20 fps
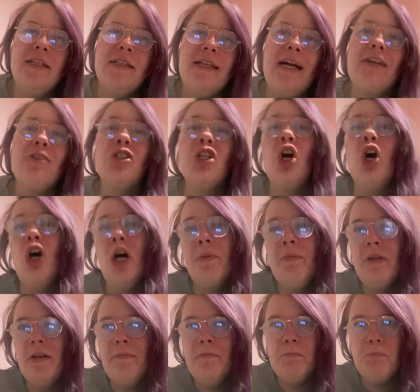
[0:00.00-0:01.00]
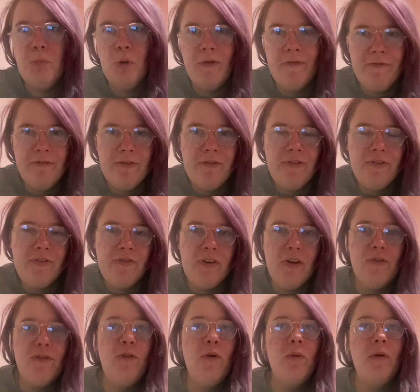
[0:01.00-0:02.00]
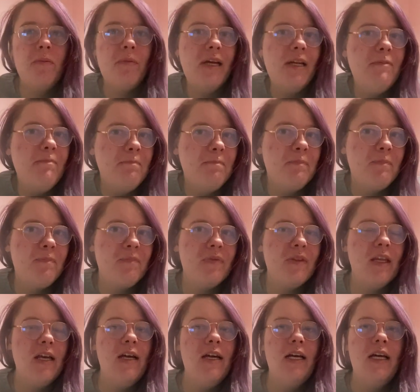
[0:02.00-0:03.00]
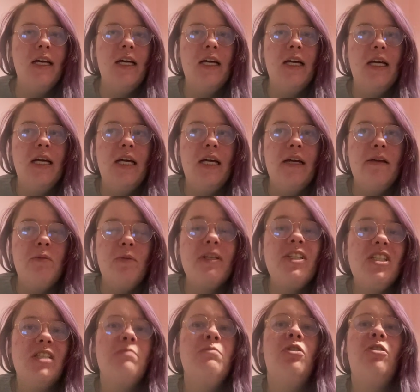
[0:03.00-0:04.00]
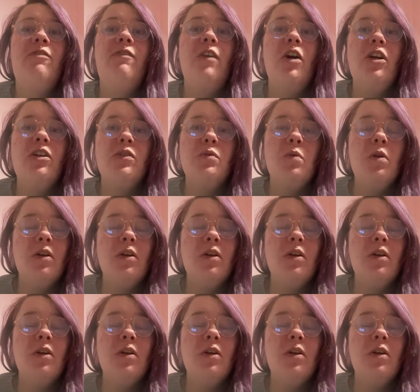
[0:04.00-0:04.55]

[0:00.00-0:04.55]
that time of the month for women, which is my first